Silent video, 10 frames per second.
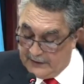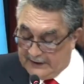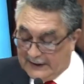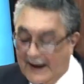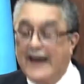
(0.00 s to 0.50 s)

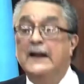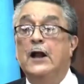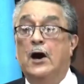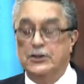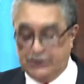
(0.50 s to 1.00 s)
decline in
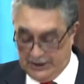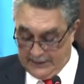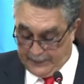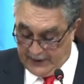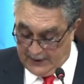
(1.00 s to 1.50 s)
our
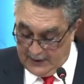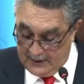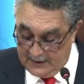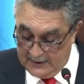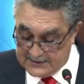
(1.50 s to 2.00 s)
GDP
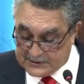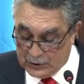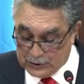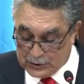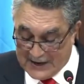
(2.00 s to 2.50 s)
is
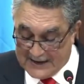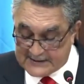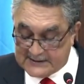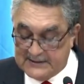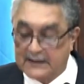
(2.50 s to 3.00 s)
so
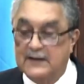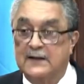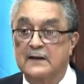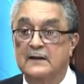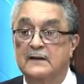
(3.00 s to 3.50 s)
drastic
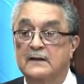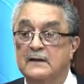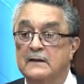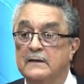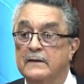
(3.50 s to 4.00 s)

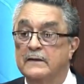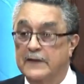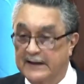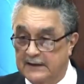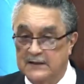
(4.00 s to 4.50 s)

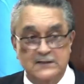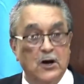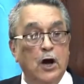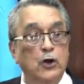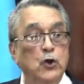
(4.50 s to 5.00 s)
that it is
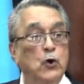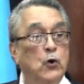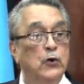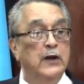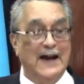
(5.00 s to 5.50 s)

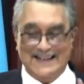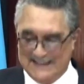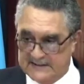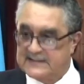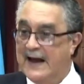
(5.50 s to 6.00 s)
unknown at
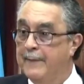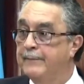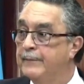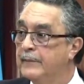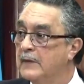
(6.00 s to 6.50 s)
this time,
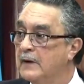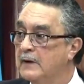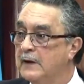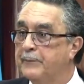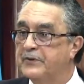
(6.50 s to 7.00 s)

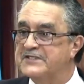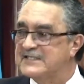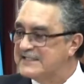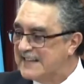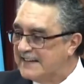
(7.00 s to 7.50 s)
the
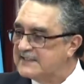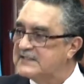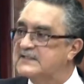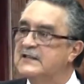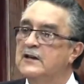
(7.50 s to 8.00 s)

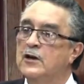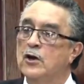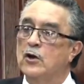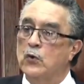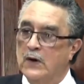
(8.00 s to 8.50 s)
precise
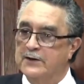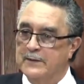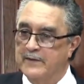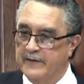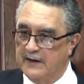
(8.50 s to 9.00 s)

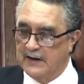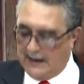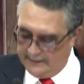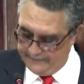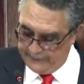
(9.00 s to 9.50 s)
quantum of the
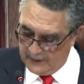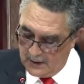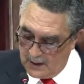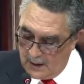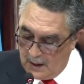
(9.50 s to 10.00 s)
decline.
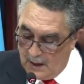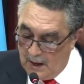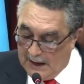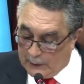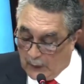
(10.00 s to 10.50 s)

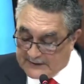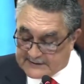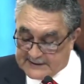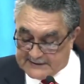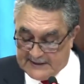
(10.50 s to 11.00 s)
At one
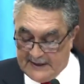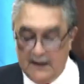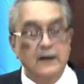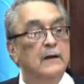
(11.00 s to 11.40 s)
sitting,